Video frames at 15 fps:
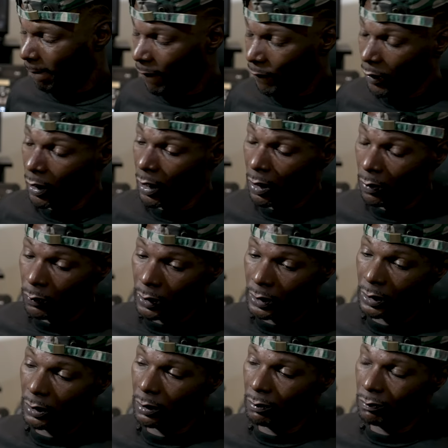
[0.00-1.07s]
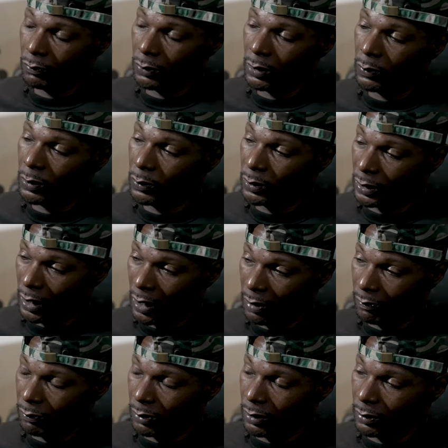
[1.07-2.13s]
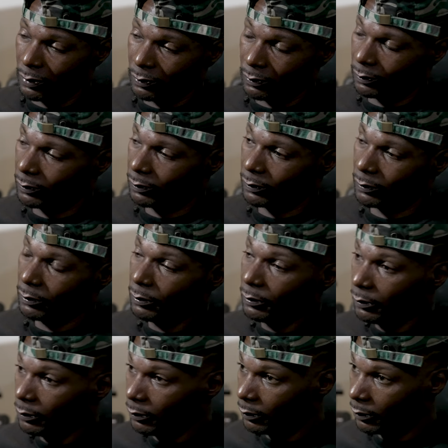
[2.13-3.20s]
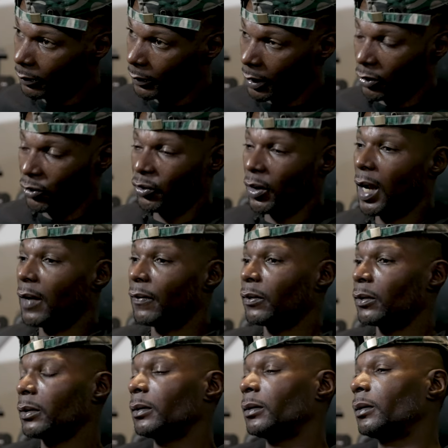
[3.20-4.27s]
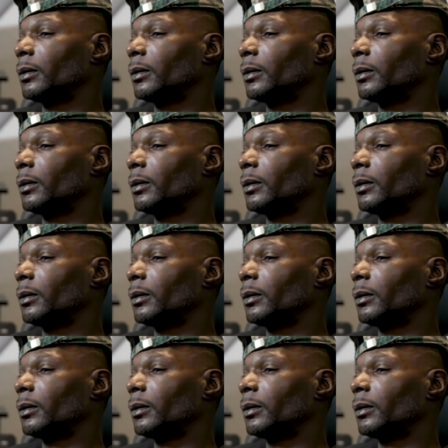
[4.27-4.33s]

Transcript: forgot where we was at, but the driver,